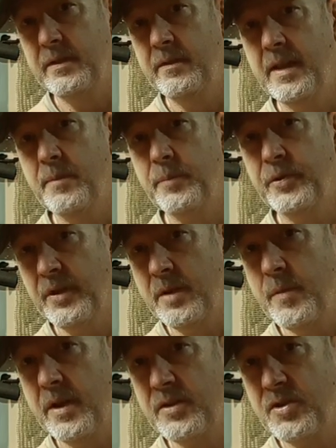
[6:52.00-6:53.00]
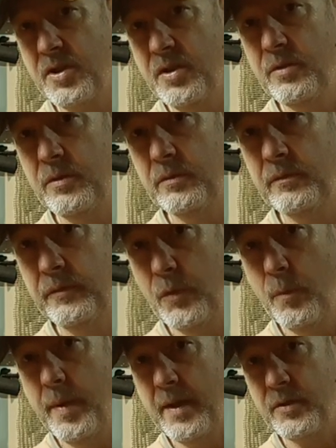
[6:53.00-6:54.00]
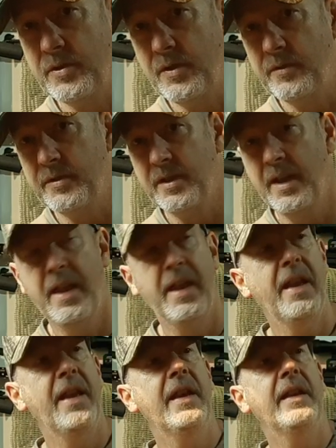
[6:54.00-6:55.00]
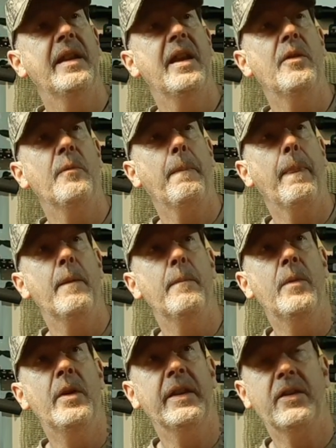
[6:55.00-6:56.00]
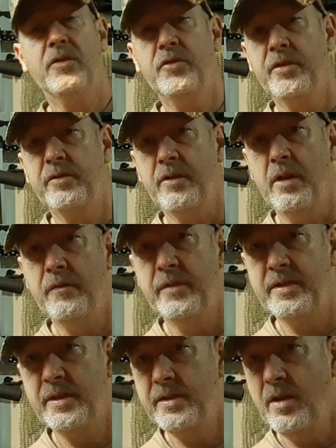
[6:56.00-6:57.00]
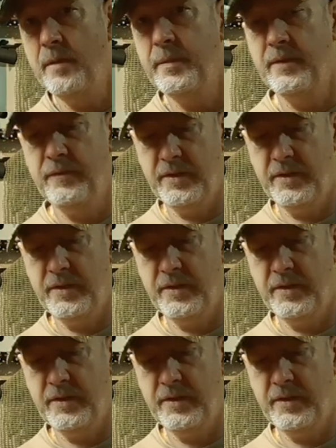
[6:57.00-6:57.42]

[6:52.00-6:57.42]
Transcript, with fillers: You get pretty much two 4-power shots. Now, my chronograph is the type that